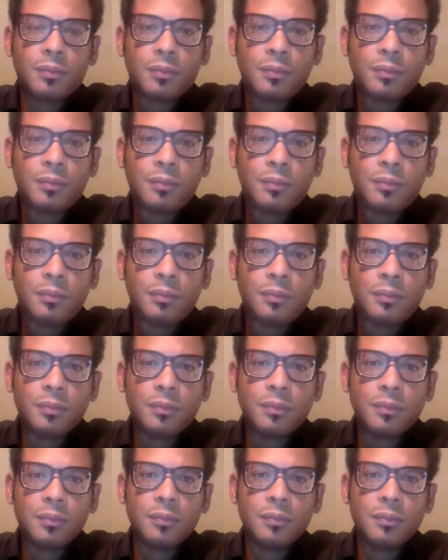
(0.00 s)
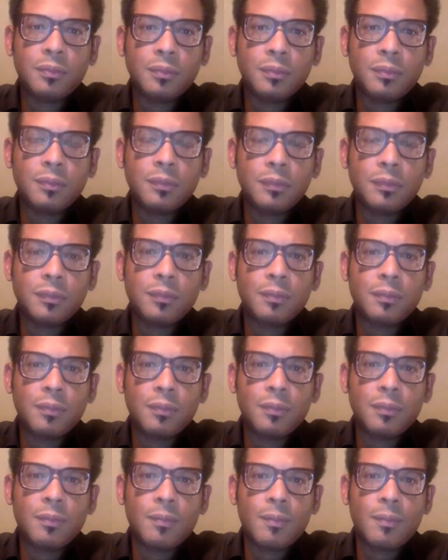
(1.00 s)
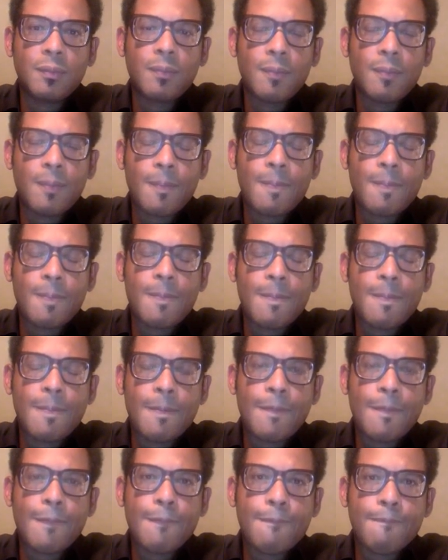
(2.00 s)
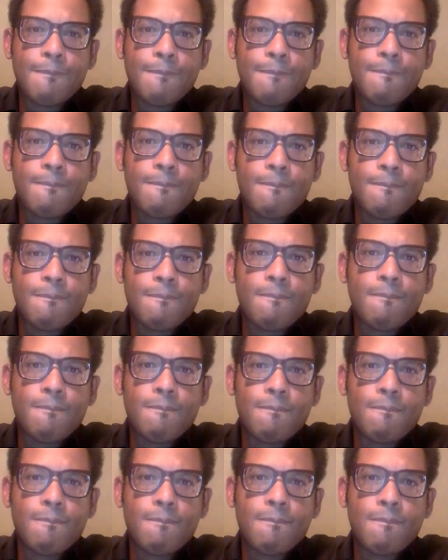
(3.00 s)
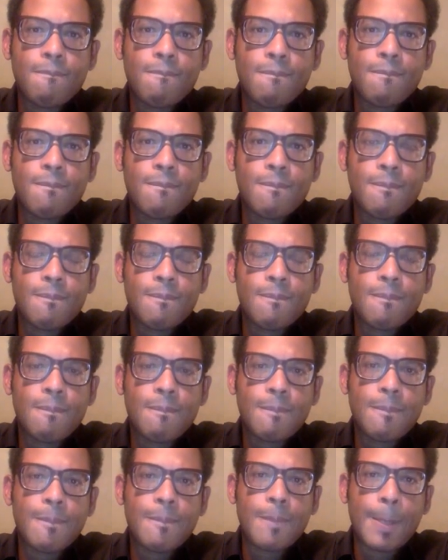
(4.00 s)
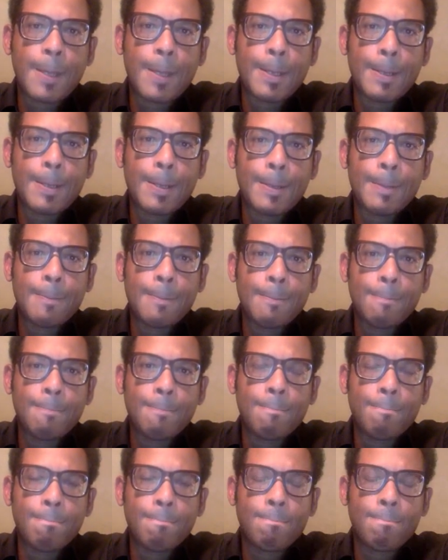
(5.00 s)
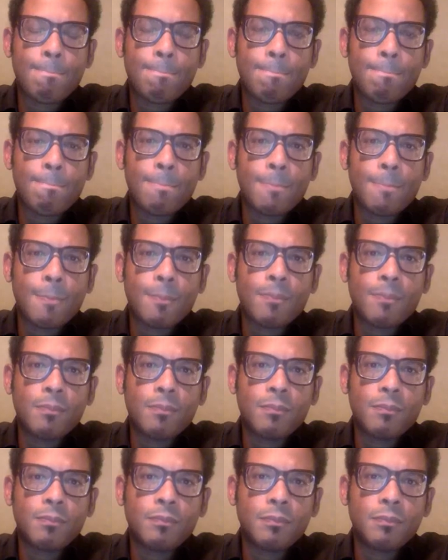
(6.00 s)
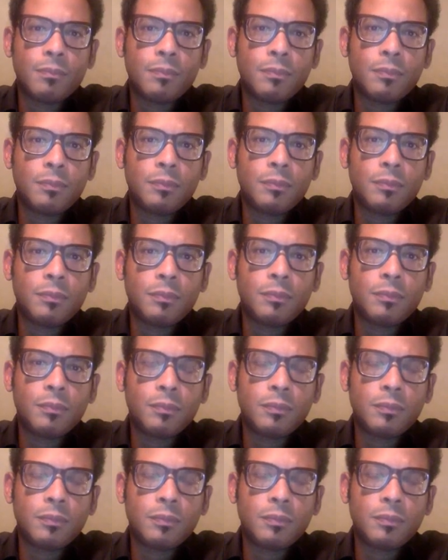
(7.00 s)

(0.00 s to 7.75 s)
(silent)